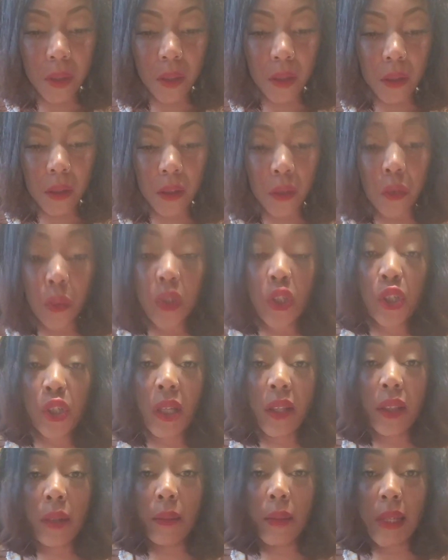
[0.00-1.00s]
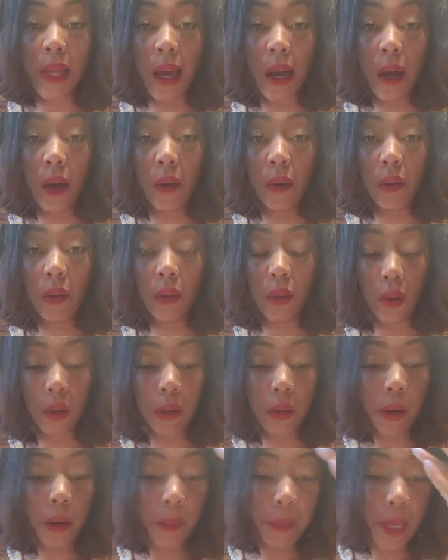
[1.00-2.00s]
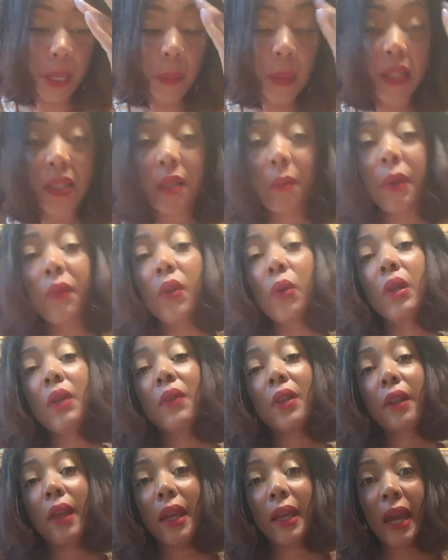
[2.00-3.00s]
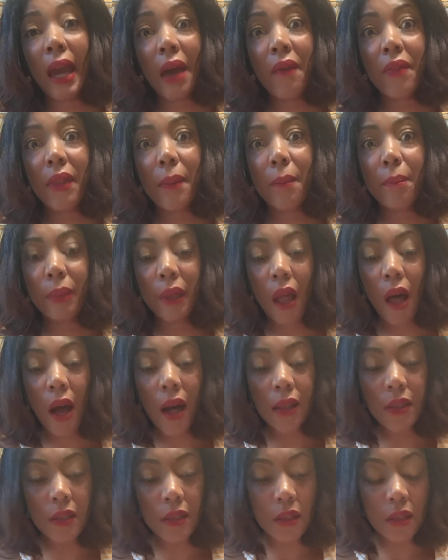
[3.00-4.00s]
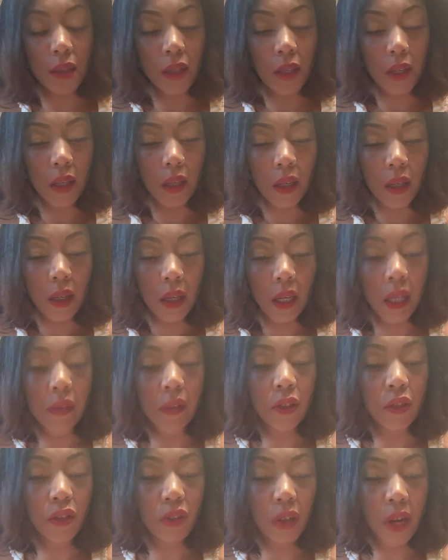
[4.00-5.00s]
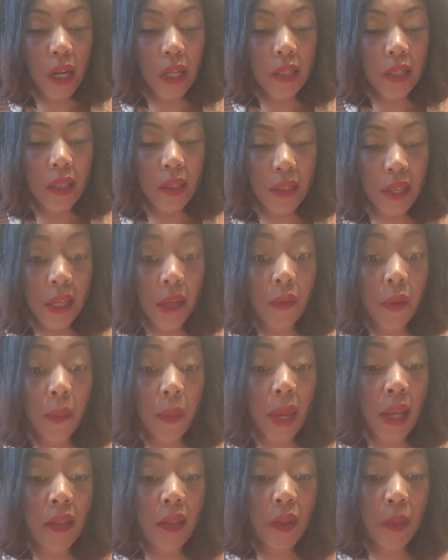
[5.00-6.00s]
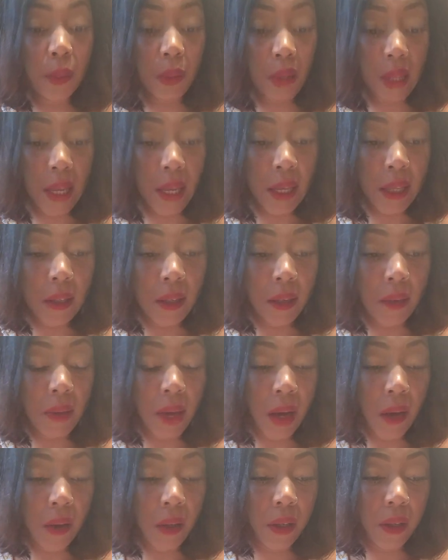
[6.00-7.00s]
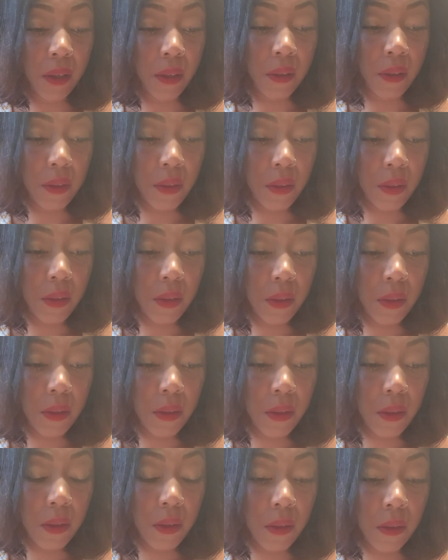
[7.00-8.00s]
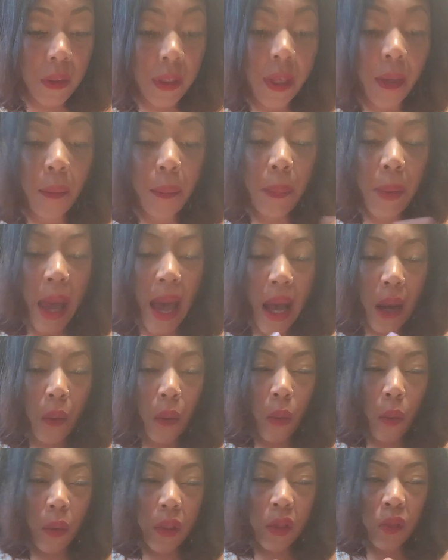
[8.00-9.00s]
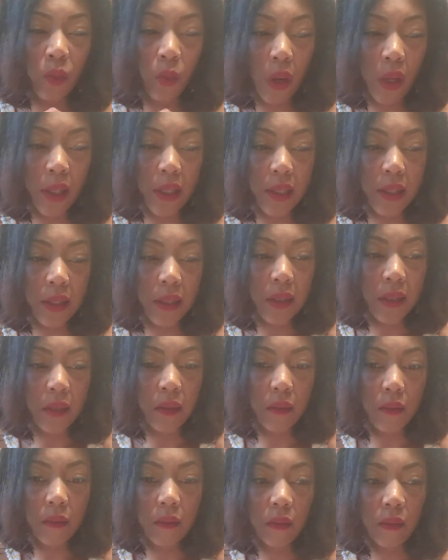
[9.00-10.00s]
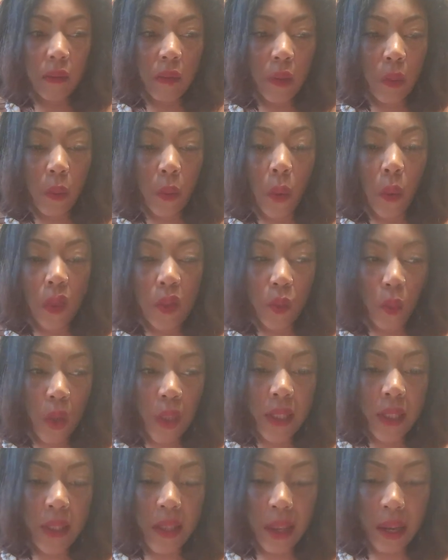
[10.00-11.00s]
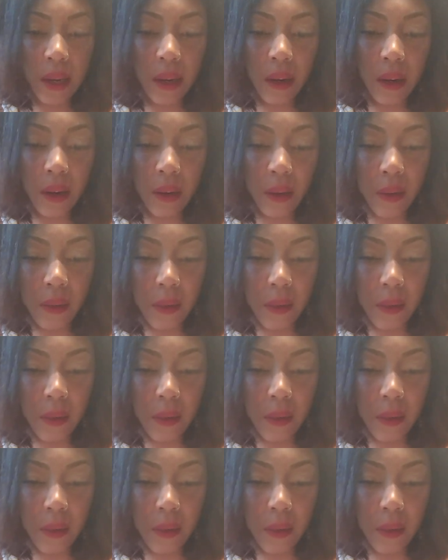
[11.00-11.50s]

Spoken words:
would shut them down, or maybe some of you even like have them blocked, and they're trying to think of a master plan of how to get back what was once there.